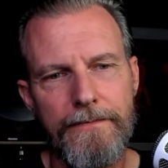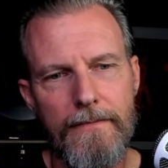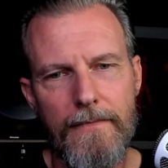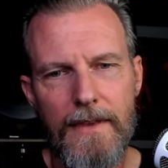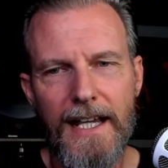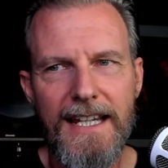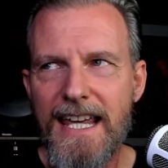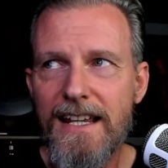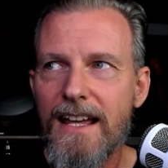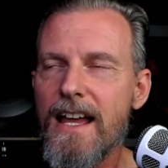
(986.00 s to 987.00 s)
Like
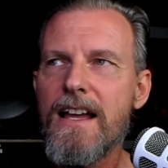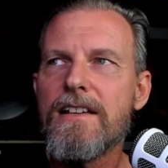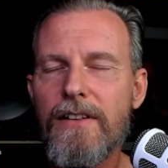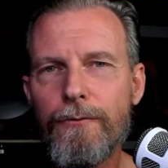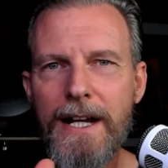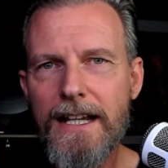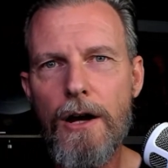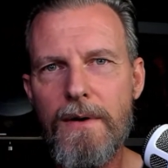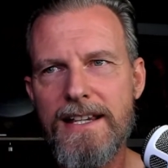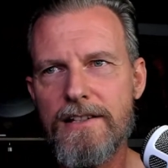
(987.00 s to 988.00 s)

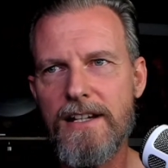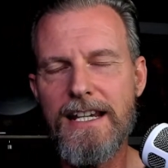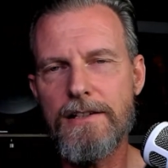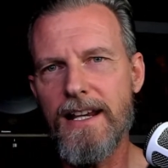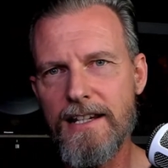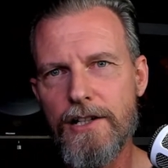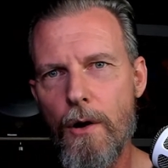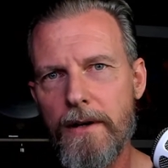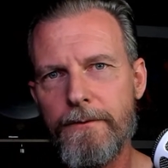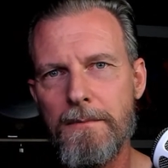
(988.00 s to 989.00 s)
Rico he's
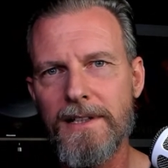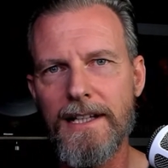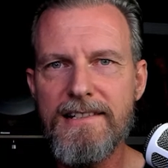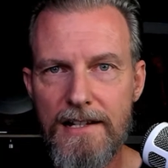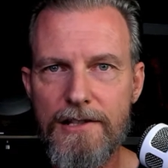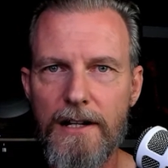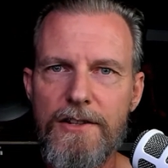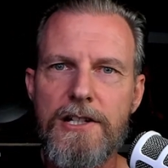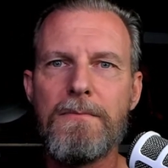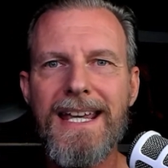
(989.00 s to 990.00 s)
going from enlisted service
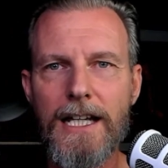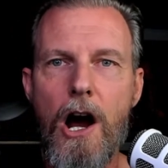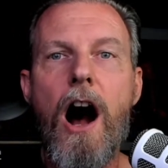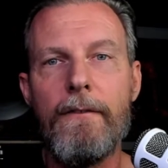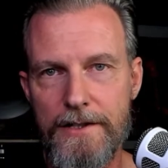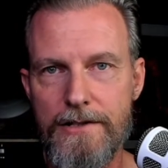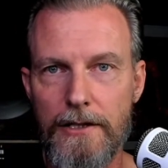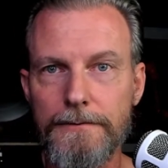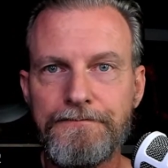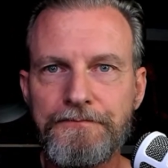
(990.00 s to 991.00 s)
to being an
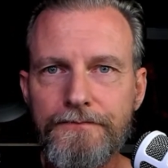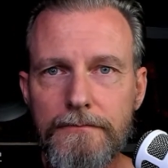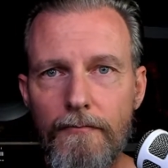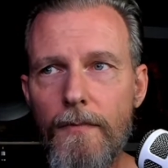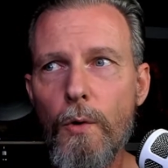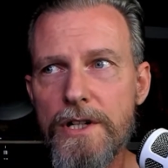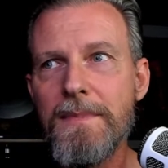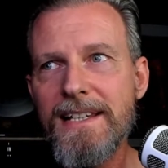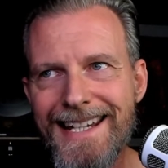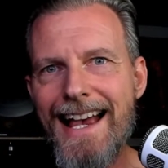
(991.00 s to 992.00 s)
officer, which
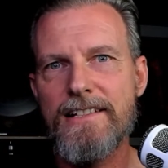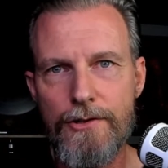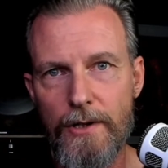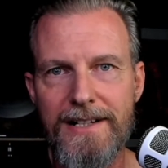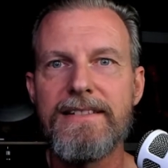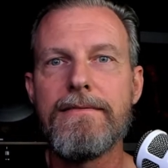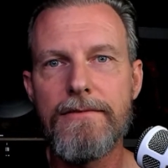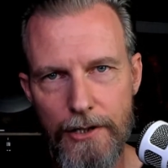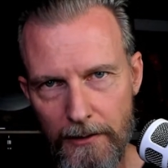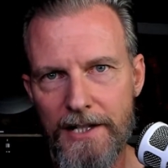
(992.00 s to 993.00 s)
means he has to sort of
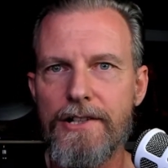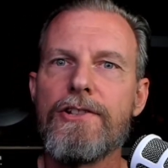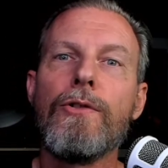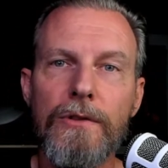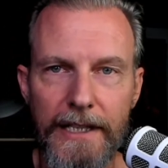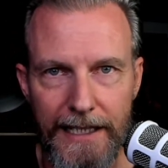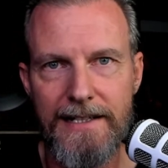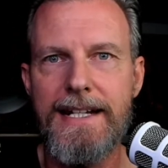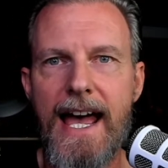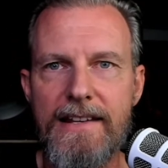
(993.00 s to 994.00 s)
do a bunch of schooling and
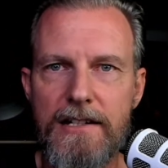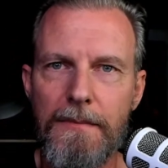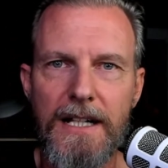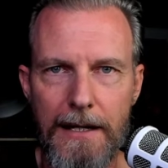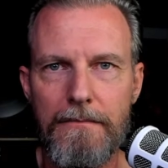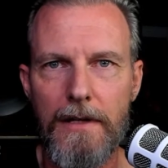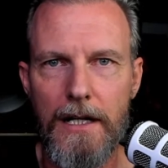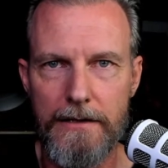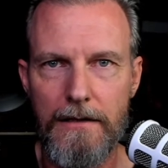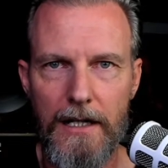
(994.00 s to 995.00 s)
tests to become
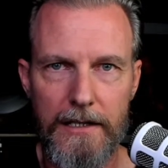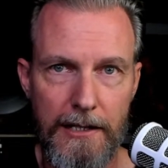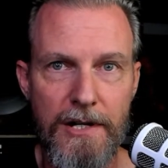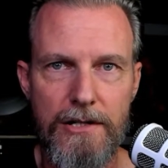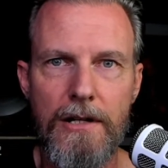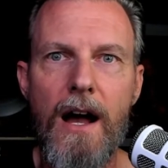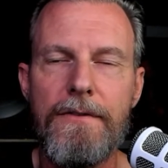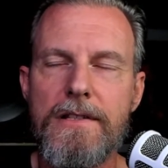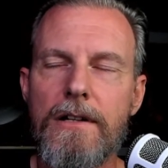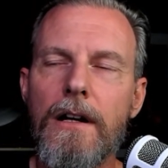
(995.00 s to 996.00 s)
a commissioned
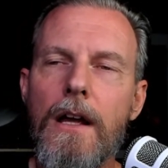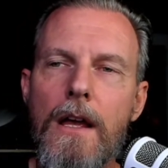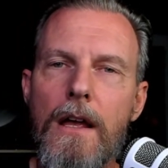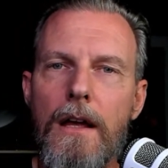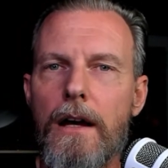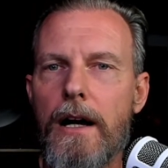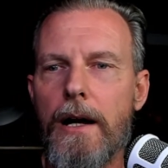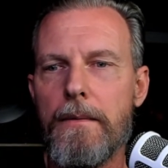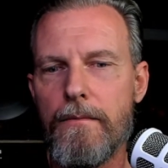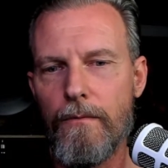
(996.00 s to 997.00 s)
officer.
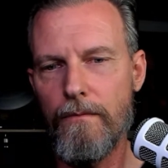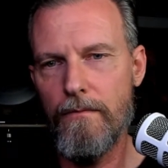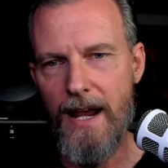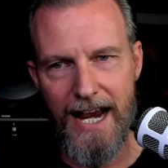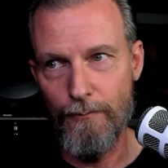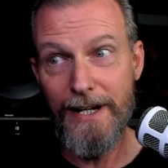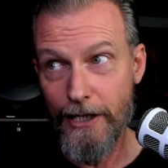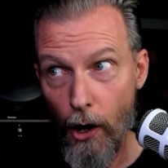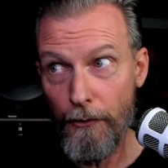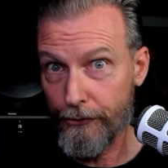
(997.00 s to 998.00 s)
And we
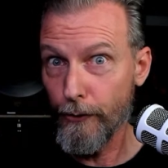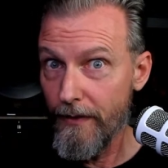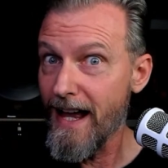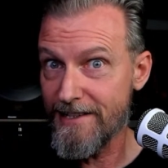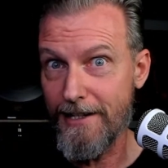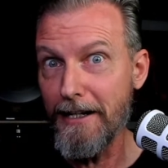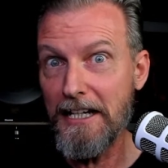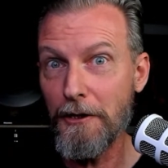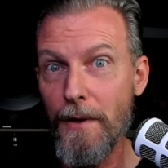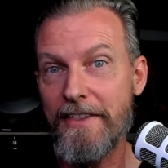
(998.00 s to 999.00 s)
go through that
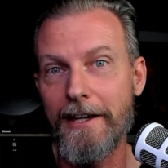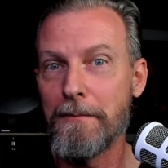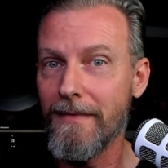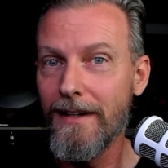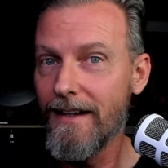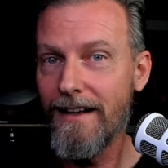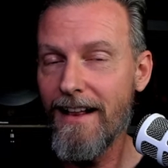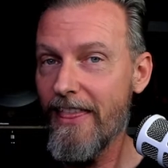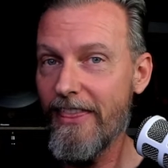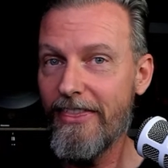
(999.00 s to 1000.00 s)
studying with him.
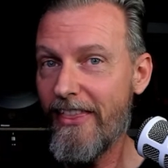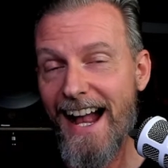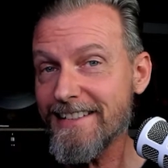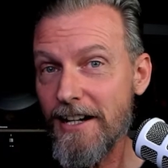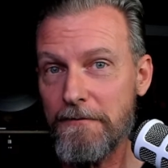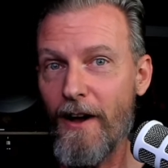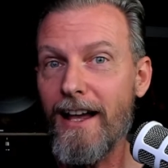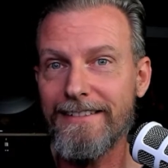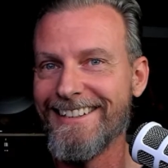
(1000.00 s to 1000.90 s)
That's not fun.